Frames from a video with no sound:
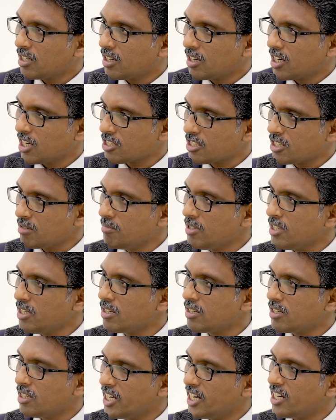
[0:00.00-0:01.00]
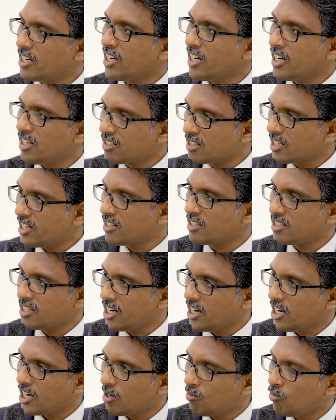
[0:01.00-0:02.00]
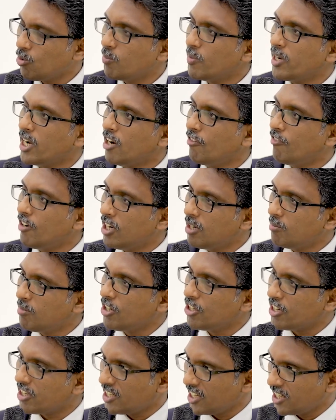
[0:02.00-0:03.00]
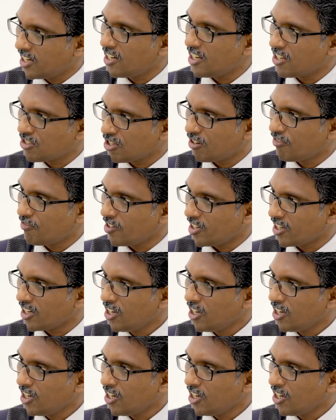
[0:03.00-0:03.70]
customer data inside CRM would be available in your ticketing software.